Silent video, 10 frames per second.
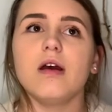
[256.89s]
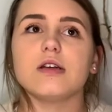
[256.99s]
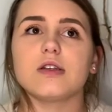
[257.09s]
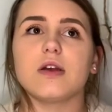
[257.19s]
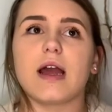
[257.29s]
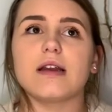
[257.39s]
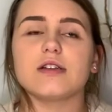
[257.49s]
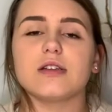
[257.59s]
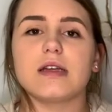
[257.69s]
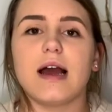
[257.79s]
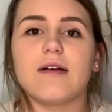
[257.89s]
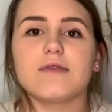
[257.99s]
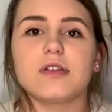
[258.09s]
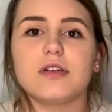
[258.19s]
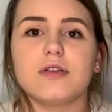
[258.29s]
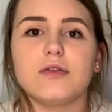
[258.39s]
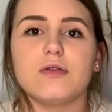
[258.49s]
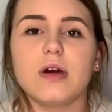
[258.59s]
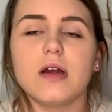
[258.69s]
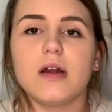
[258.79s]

So you kind of just have to